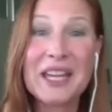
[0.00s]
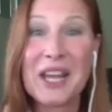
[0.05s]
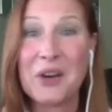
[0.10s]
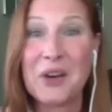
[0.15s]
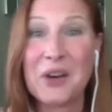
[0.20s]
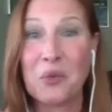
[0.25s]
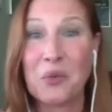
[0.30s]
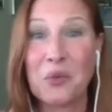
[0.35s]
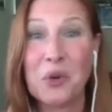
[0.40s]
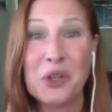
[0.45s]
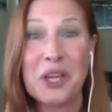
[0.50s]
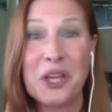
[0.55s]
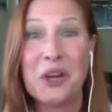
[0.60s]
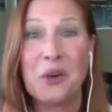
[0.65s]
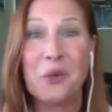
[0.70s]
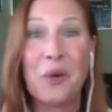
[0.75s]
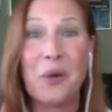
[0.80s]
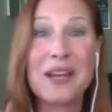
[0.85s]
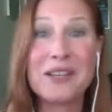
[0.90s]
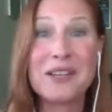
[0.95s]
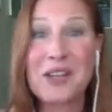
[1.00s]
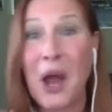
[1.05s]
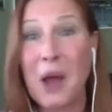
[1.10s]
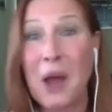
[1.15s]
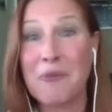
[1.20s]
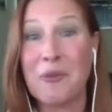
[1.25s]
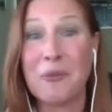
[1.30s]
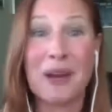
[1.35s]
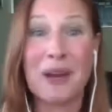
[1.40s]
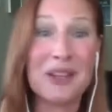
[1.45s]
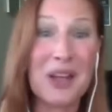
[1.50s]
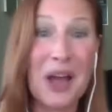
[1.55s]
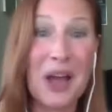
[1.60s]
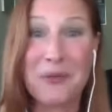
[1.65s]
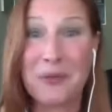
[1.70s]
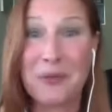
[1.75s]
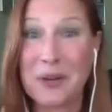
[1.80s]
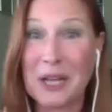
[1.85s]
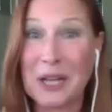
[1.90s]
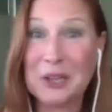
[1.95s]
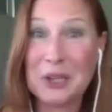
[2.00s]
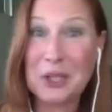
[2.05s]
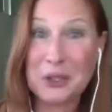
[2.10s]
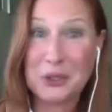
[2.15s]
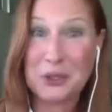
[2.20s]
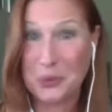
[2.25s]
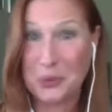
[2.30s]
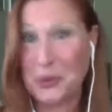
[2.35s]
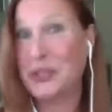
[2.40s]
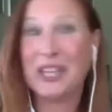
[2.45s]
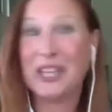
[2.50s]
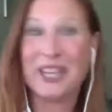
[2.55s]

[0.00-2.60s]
at a really great time of my life when I looked really